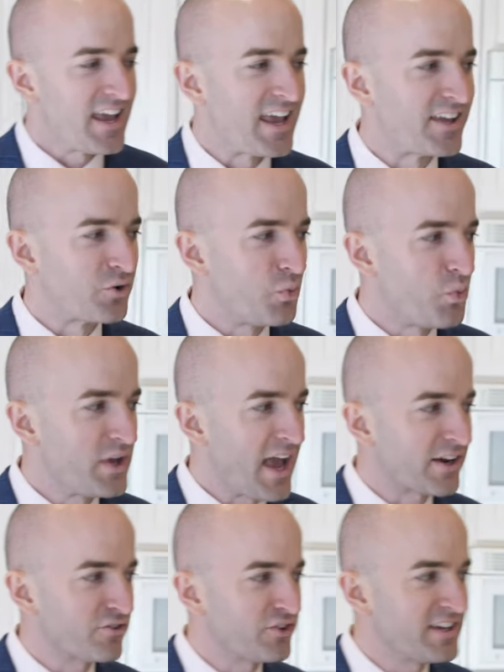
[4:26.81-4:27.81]
and we
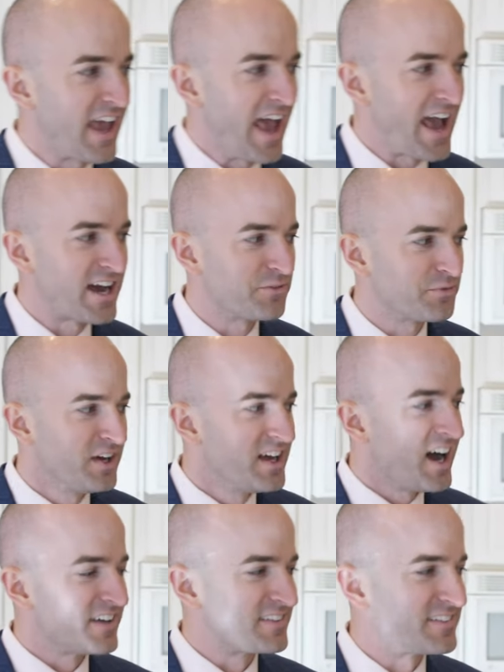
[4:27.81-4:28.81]
actually have
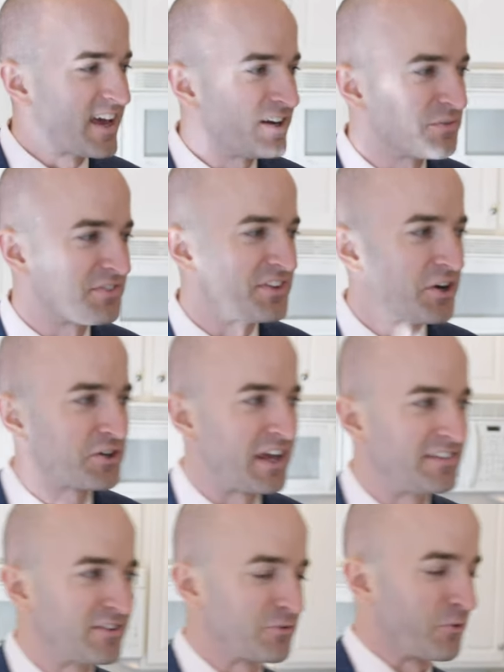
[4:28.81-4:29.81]
a set of
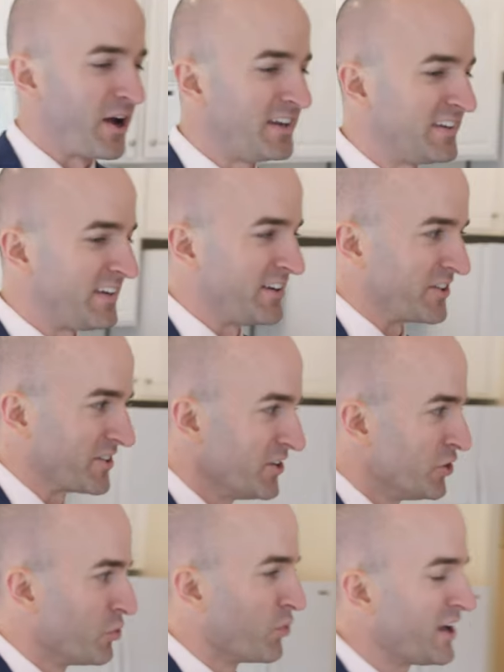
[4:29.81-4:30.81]
staircases right here.
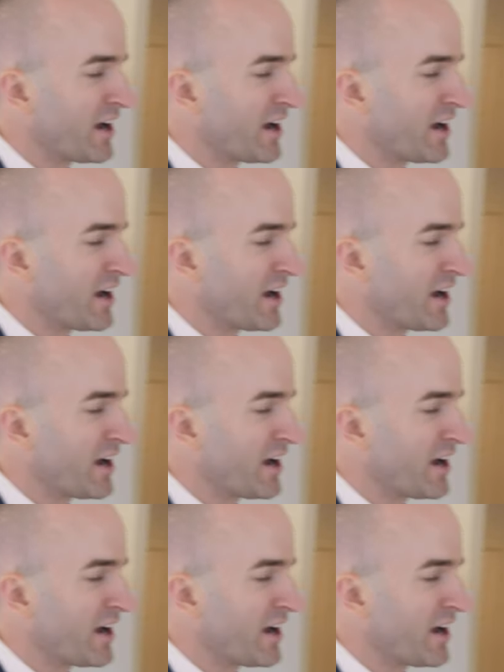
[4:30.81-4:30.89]
We